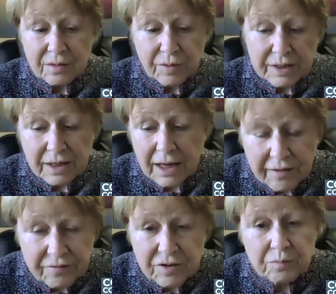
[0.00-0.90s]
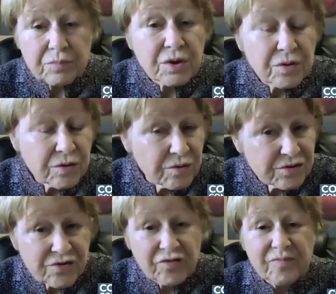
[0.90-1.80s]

We didn't have computers